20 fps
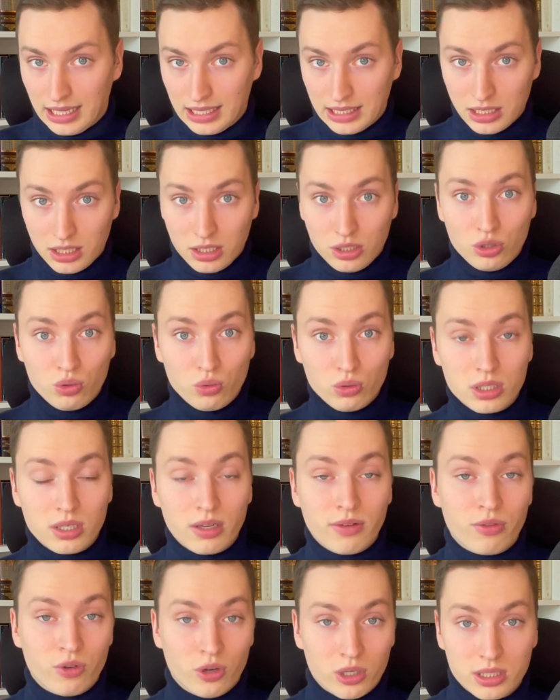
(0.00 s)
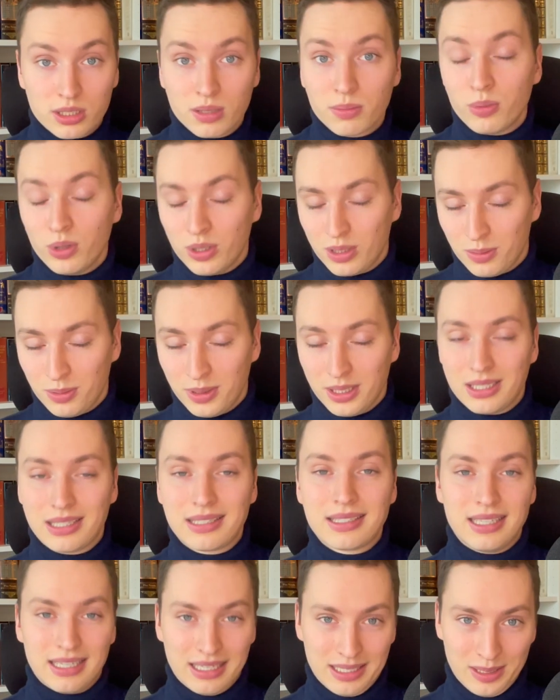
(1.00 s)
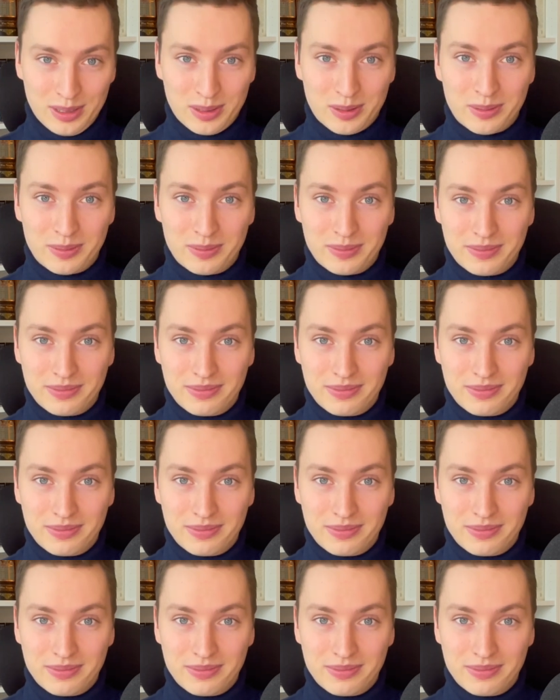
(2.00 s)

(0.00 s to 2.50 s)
and use first principles thinking.